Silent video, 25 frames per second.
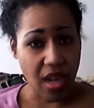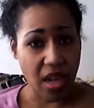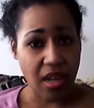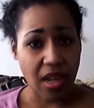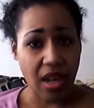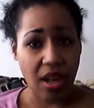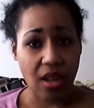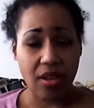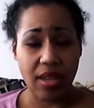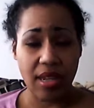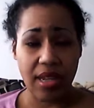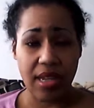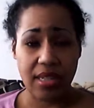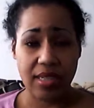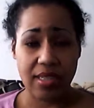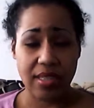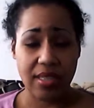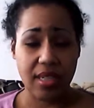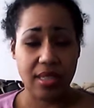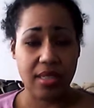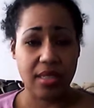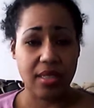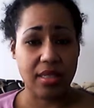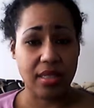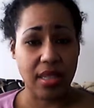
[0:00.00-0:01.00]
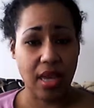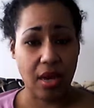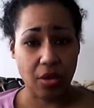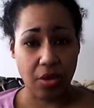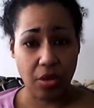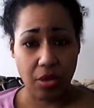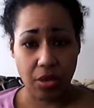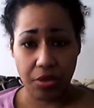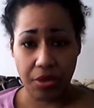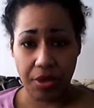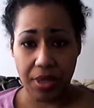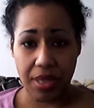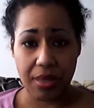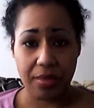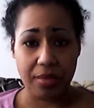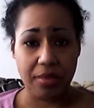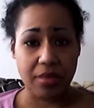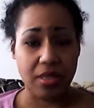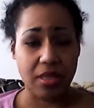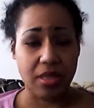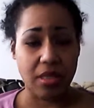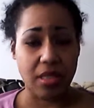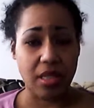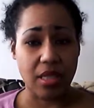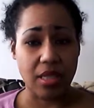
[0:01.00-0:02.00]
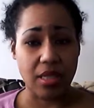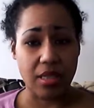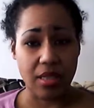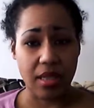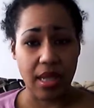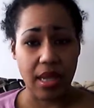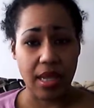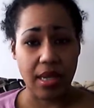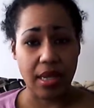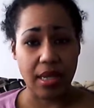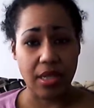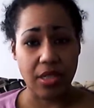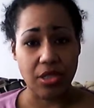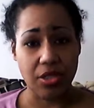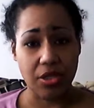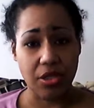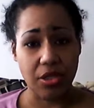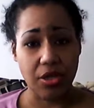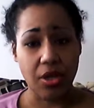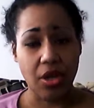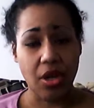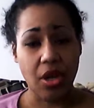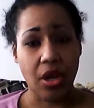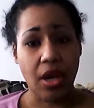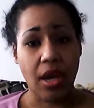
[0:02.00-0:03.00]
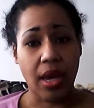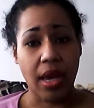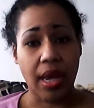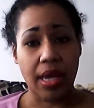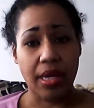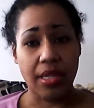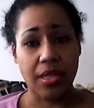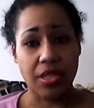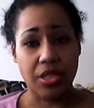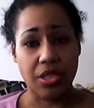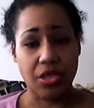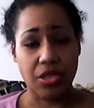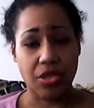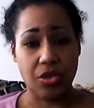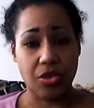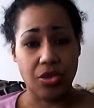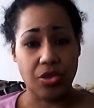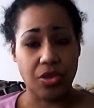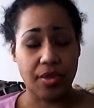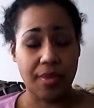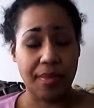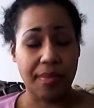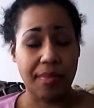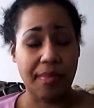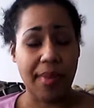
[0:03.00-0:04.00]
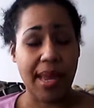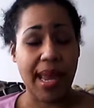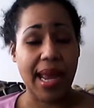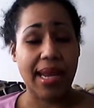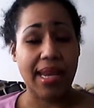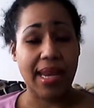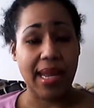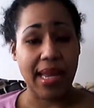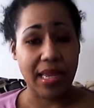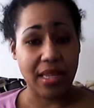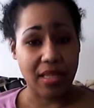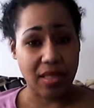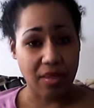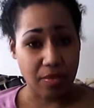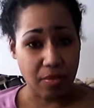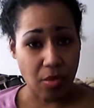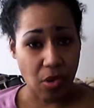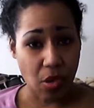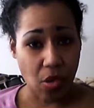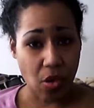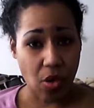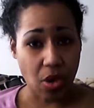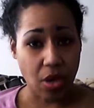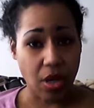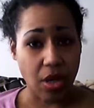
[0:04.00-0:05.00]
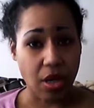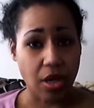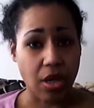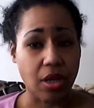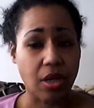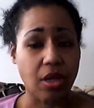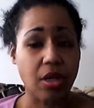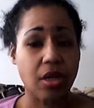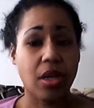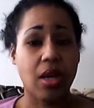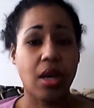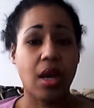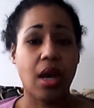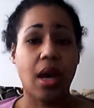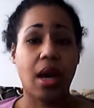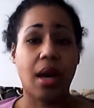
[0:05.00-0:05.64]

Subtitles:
cut out, like I said, the sour creams and things of that nature, and just used mayonnaise more.